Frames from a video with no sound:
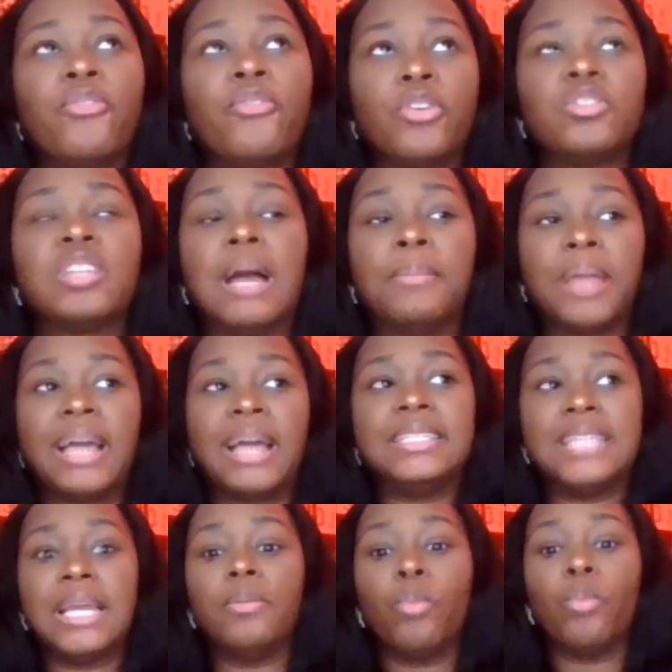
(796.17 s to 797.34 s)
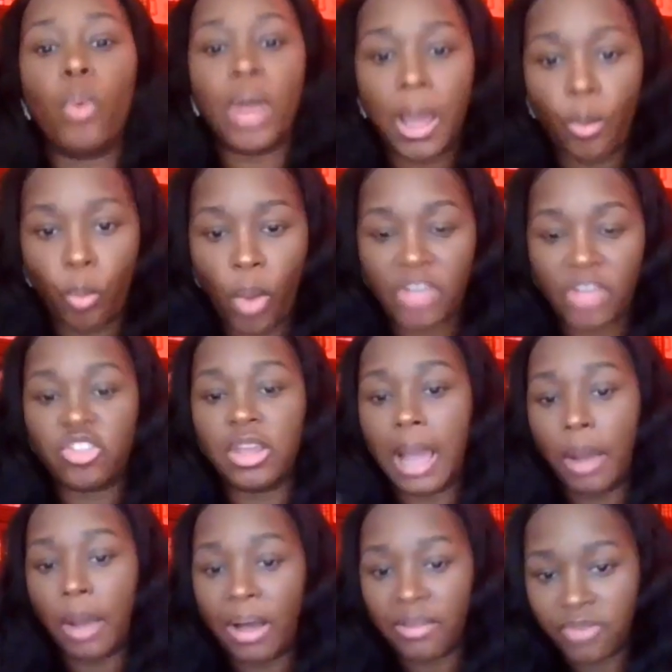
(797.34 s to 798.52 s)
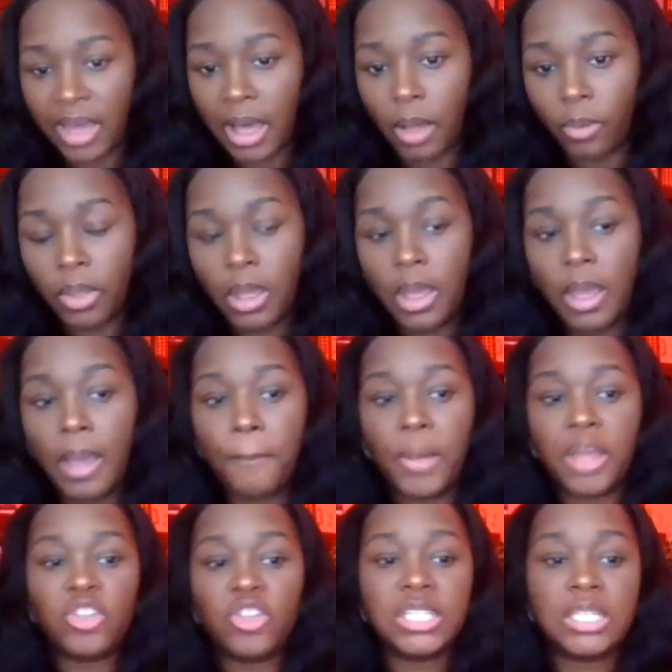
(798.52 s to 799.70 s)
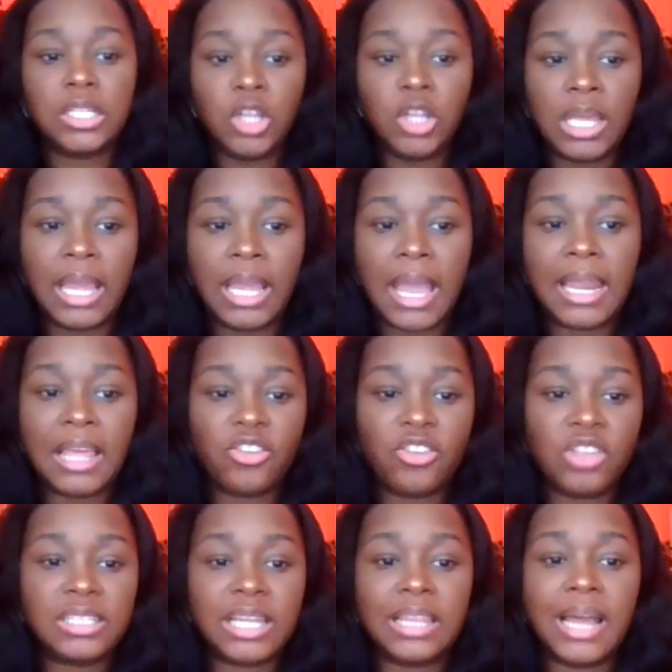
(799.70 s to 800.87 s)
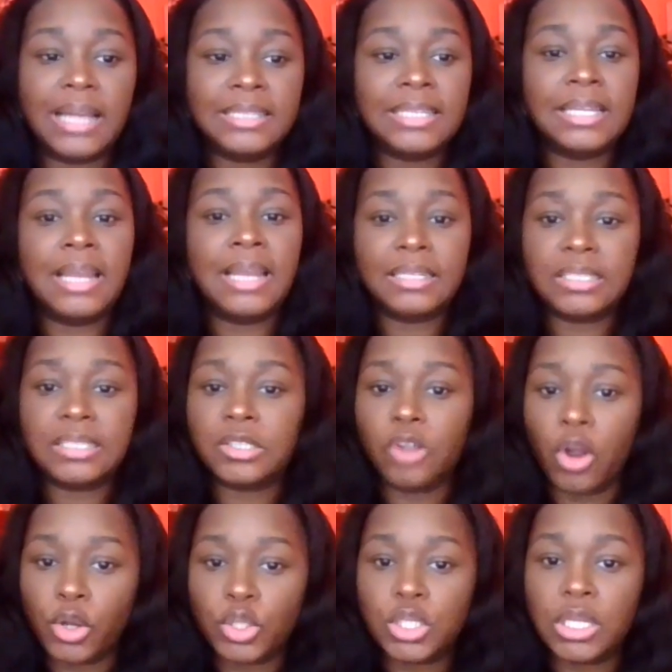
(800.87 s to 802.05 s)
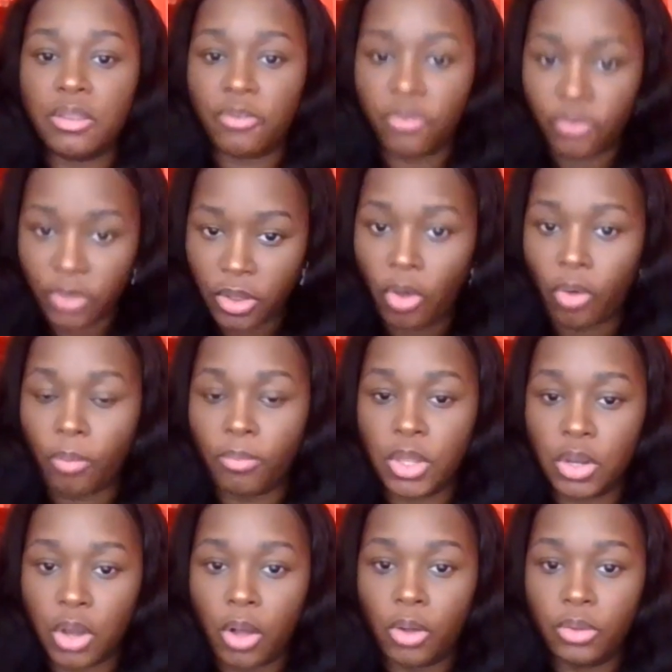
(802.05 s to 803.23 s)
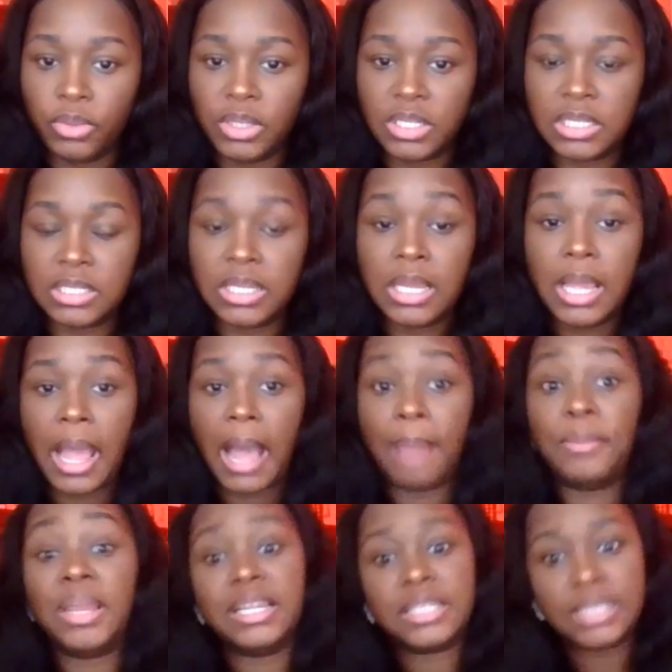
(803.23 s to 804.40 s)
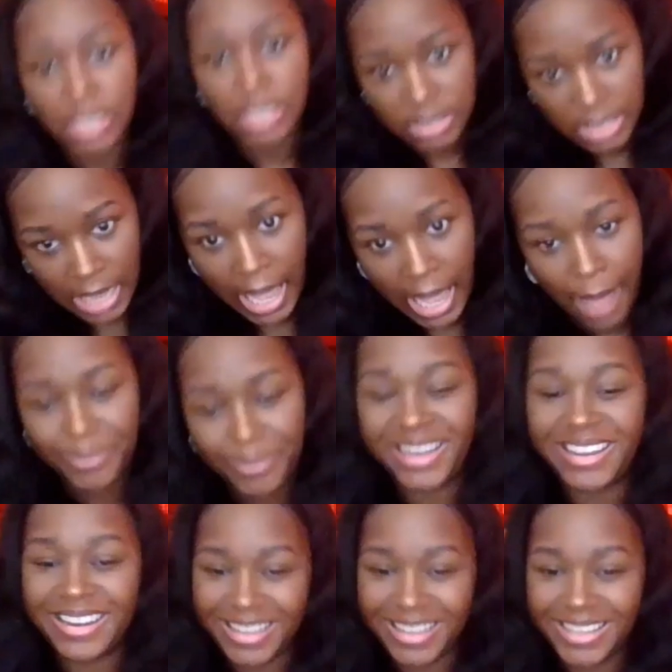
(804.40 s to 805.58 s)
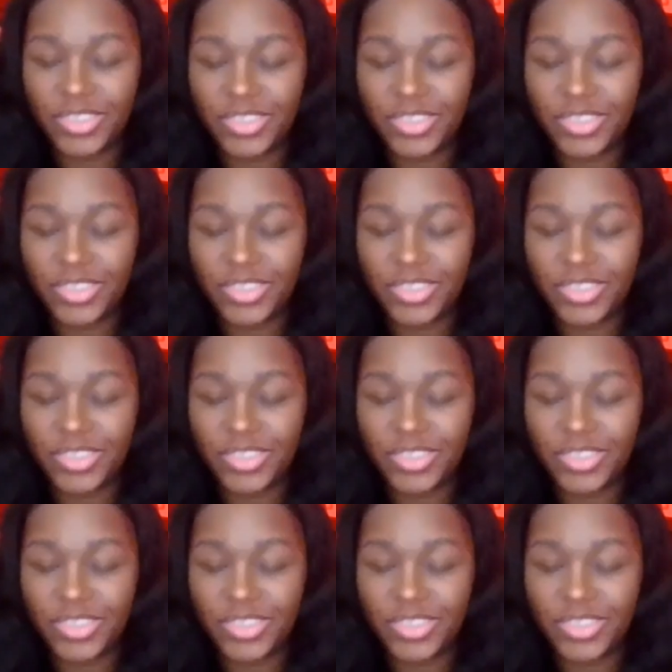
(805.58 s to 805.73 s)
first time, like I said, when I watched it, how I felt. But just looking at it, it's just like, that's a nice start to the film. This is, I mean, it's not, but it is, as